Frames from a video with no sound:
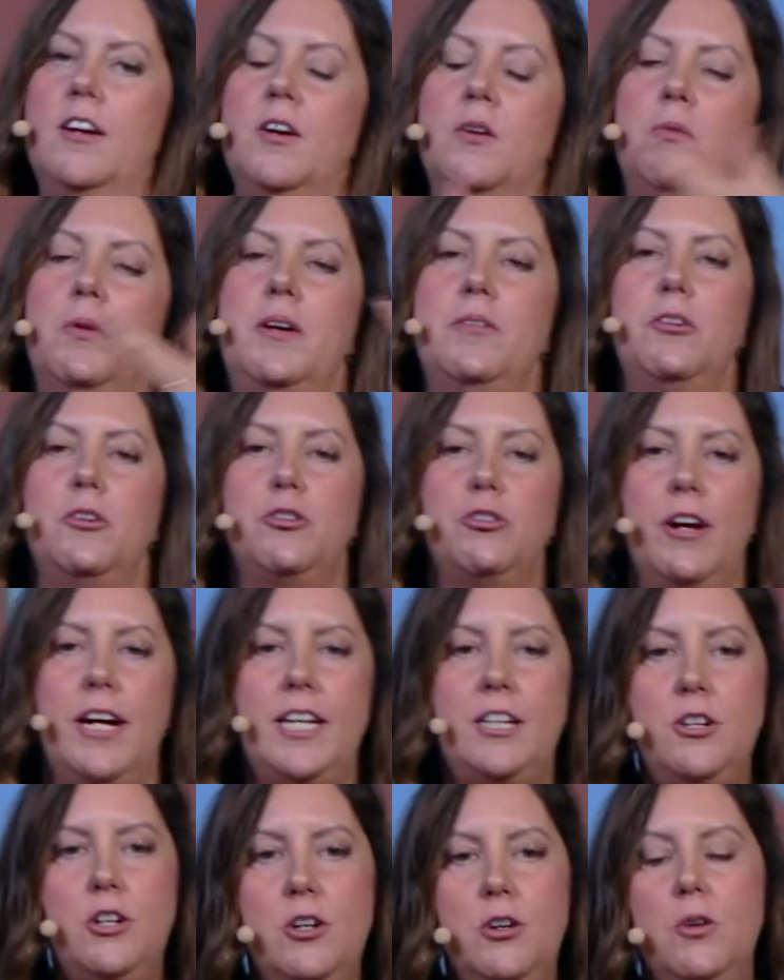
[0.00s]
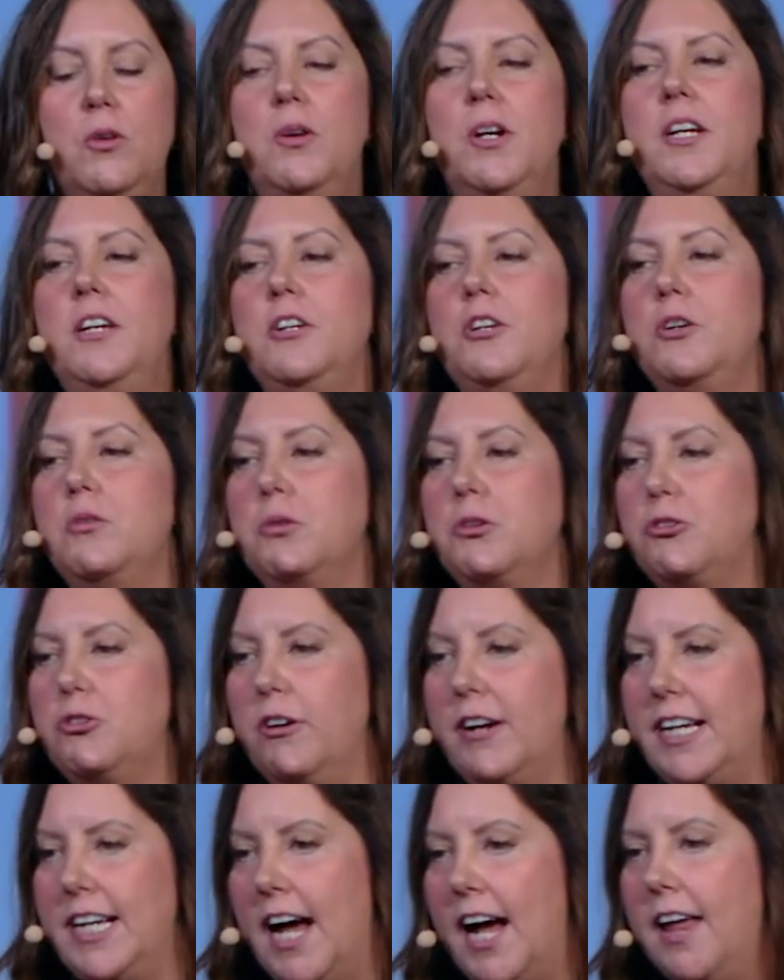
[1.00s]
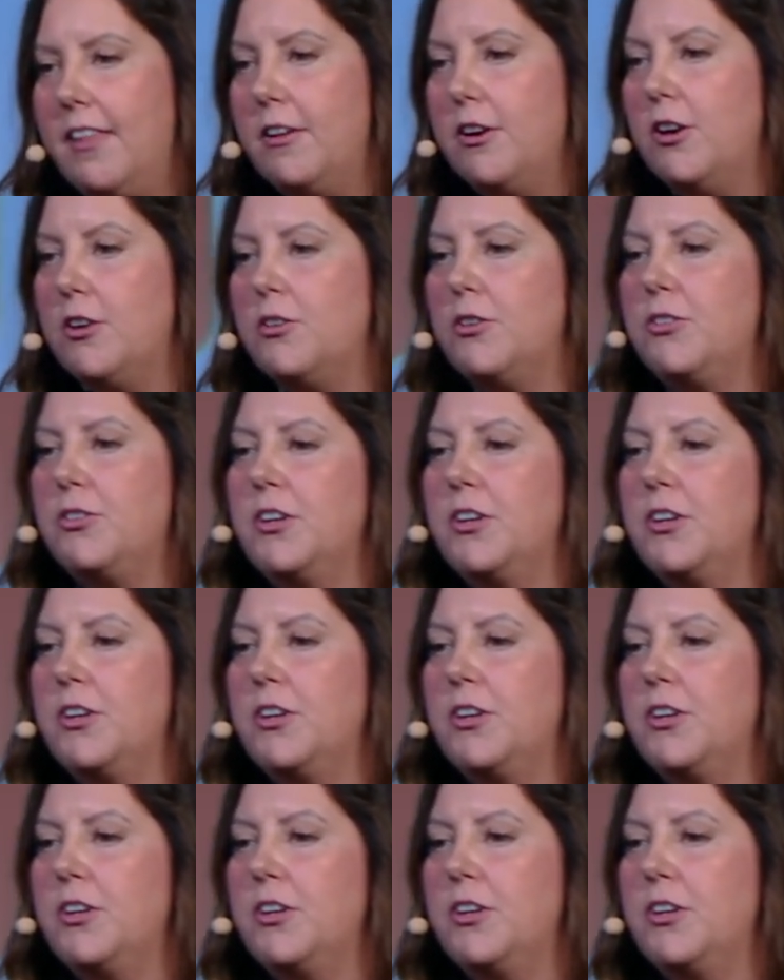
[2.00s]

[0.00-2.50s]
We will train you, you will train others,